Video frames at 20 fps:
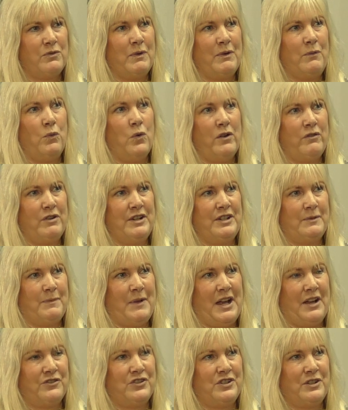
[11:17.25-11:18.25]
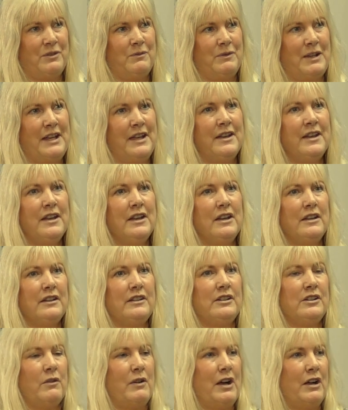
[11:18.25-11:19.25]
we're worried about it, we're,
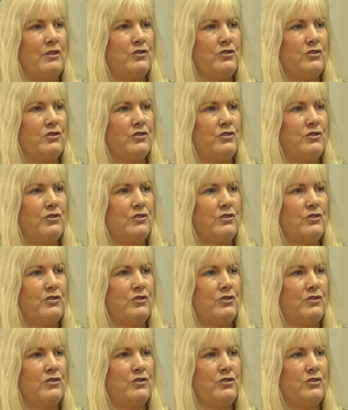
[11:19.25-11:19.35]
you know, our